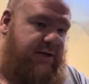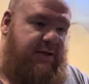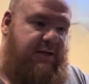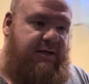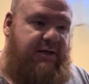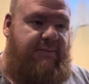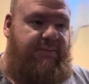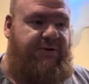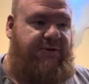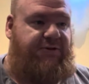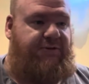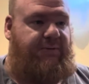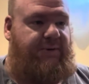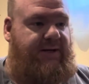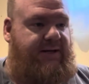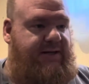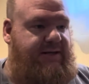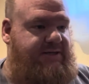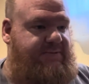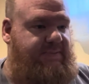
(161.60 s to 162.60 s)
Number
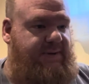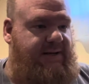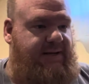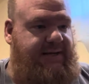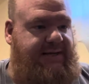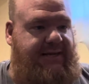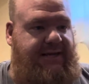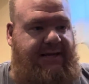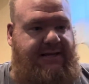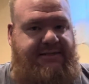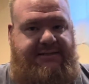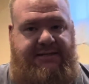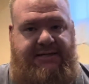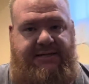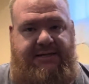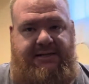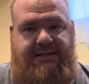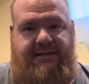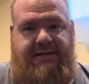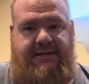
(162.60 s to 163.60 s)
3 is my
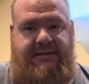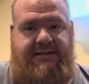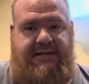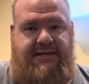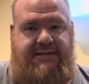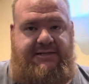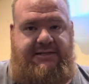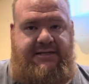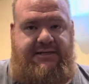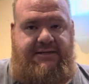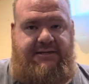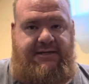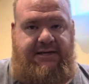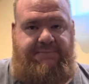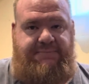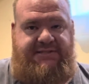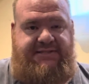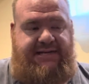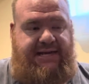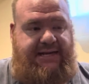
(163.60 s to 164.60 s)
canteen and canteen
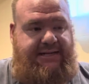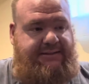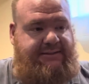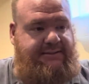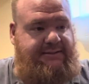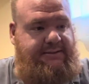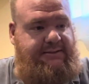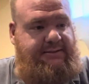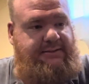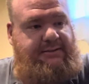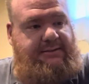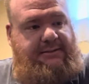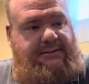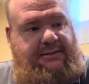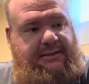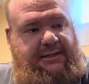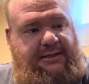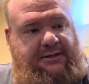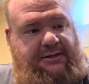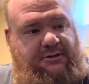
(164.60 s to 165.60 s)
cup set.
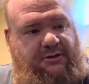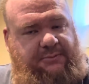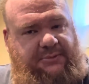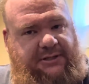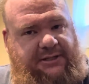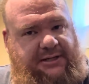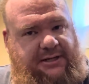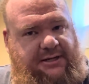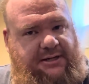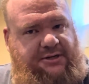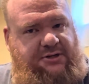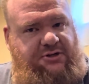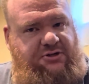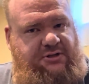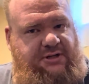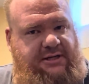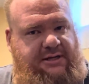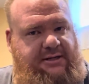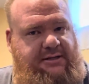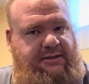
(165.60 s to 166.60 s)
Normally, I
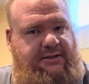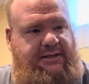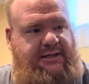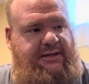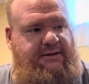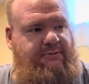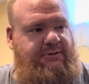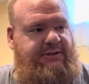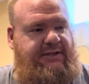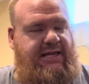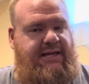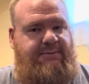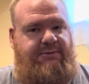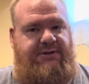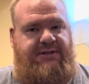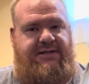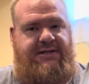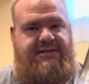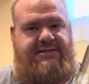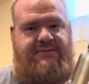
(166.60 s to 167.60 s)
usually would label
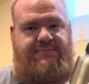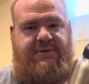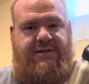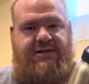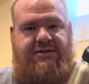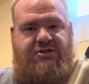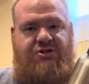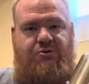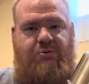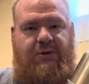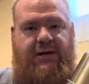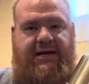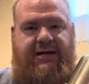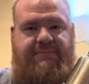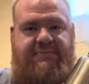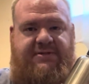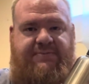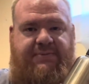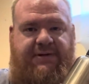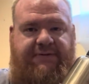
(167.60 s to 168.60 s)
these as being 2
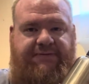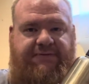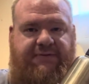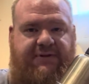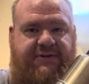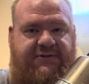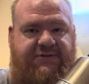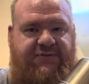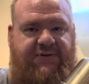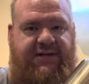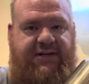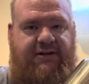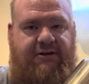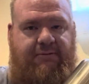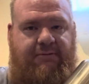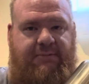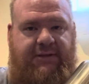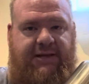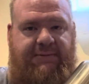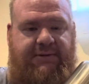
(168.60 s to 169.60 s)
items, but for this video,
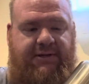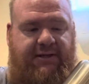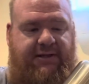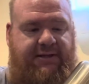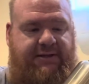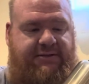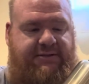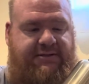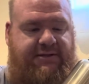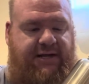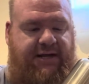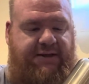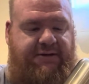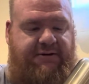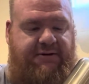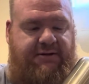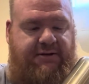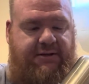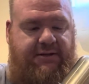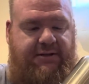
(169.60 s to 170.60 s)
I'm labeling it
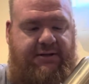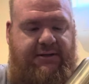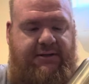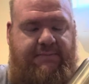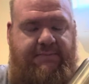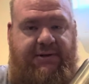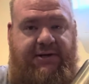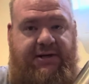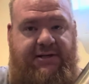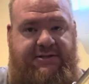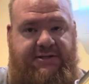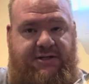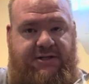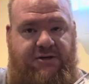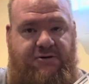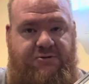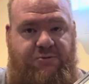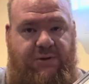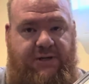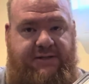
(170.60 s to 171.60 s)
together because it
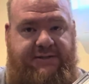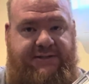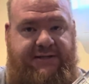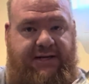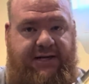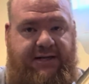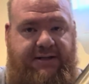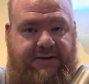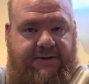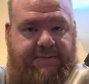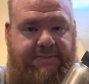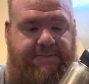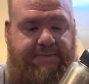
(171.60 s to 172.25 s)
goes well together.